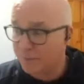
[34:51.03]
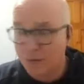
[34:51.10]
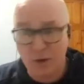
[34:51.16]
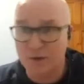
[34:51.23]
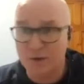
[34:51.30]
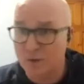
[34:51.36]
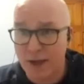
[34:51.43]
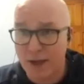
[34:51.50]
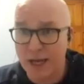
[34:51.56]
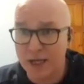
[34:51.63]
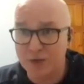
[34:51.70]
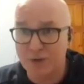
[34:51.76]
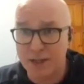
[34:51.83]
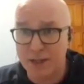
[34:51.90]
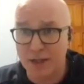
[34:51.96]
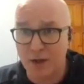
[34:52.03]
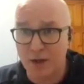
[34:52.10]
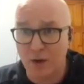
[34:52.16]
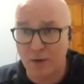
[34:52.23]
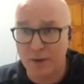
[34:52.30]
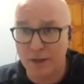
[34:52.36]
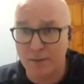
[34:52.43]
there's great interest in
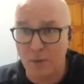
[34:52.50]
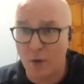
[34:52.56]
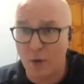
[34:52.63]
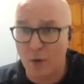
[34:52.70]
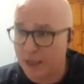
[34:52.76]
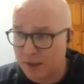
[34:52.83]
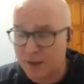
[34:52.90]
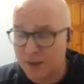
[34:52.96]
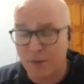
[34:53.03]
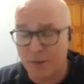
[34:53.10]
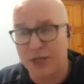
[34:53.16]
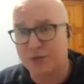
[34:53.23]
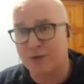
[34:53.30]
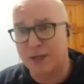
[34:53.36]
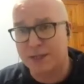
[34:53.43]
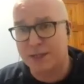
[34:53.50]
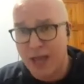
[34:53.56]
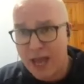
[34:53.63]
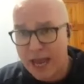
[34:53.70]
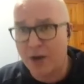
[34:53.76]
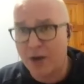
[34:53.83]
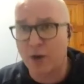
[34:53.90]
Galway Camogie and there's great interest
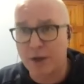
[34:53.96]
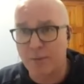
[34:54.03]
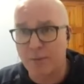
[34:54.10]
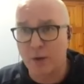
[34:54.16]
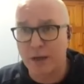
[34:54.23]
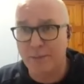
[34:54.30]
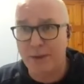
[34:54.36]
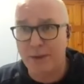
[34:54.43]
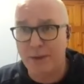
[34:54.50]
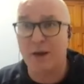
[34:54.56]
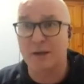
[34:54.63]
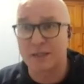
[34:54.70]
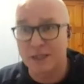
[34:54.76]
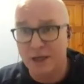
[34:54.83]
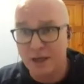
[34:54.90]
in our Camogie players.